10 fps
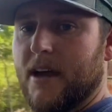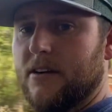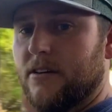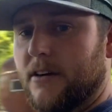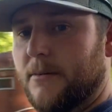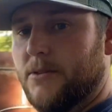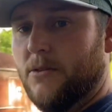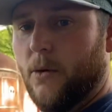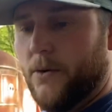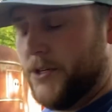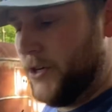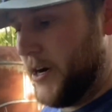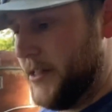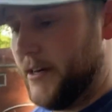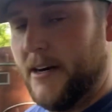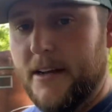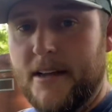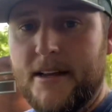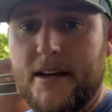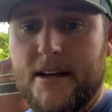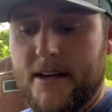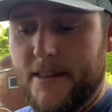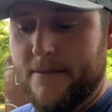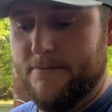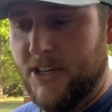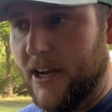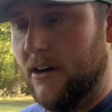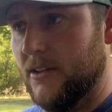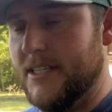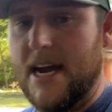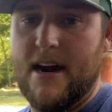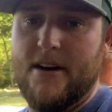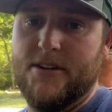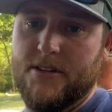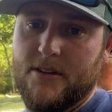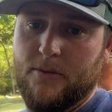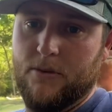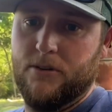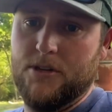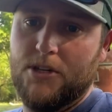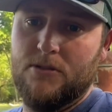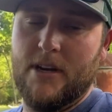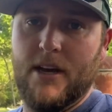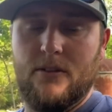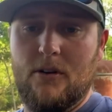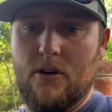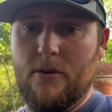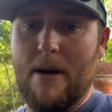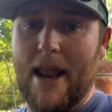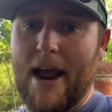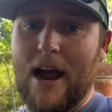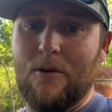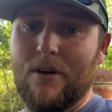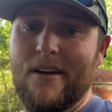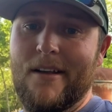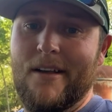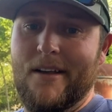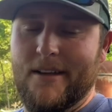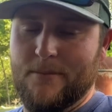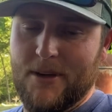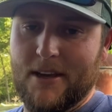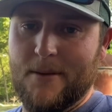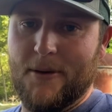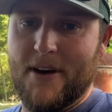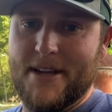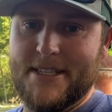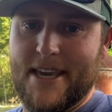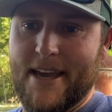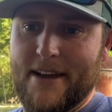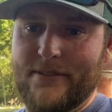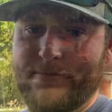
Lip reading: to hook up to the horse trailer, check all the tires, and we're going to shoot down the road about an hour and pick up our next calf.